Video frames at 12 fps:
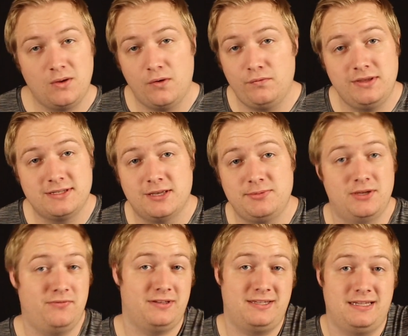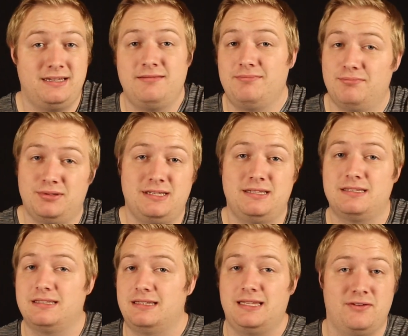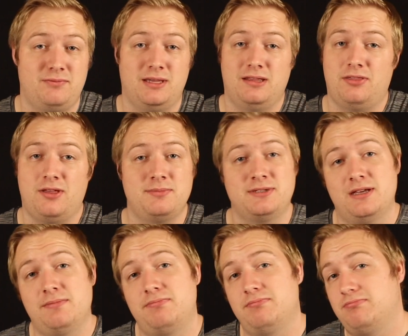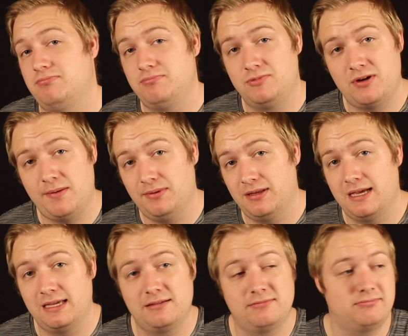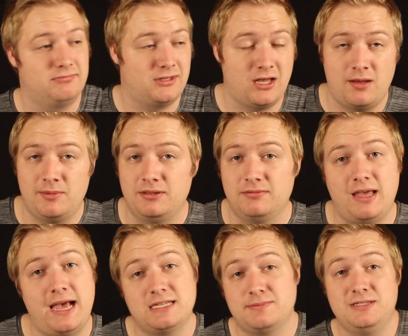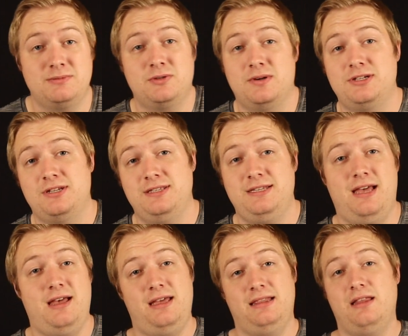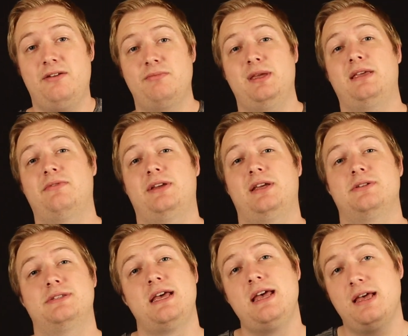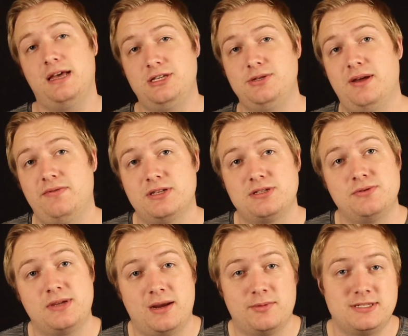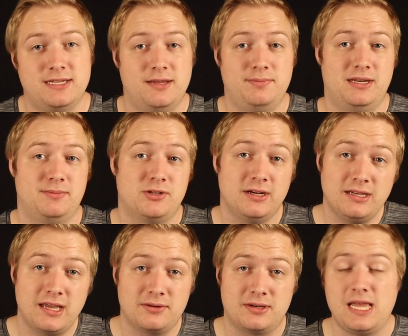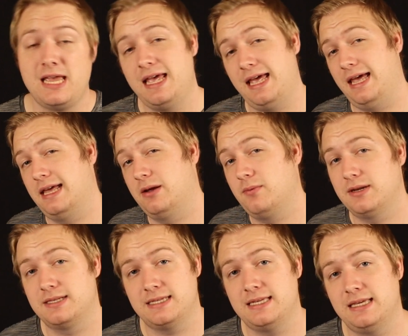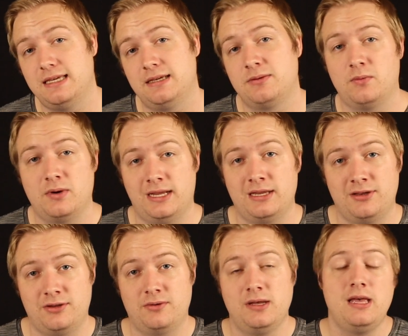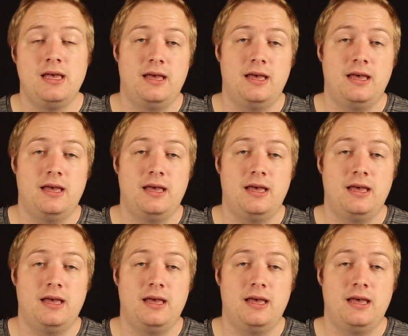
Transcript: Hopefully this helps you. If it did, please give me a thumbs up, drop a like, comment, ask me some questions. I love making videos. I do have this new camera setup that I'm trying out, and I want to see what I can do.